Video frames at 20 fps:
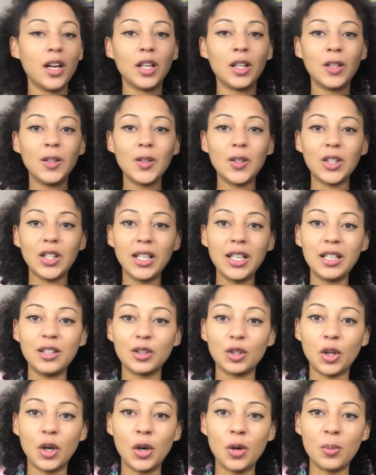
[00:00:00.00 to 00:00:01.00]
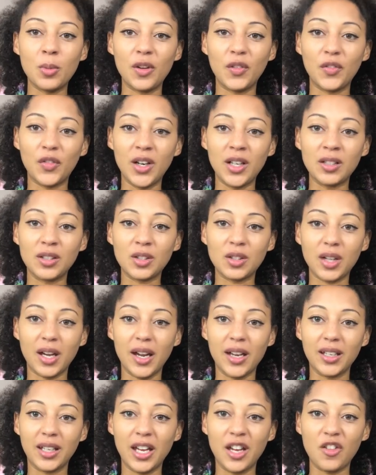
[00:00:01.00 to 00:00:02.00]
Luckily Nicole, my friend,
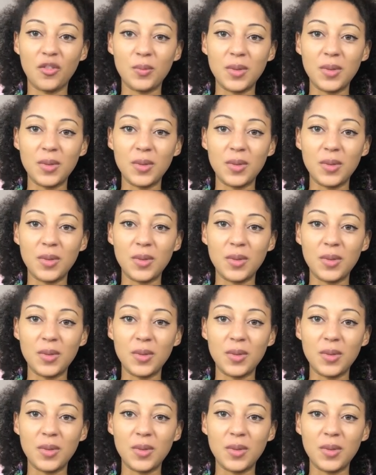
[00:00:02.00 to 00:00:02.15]
gave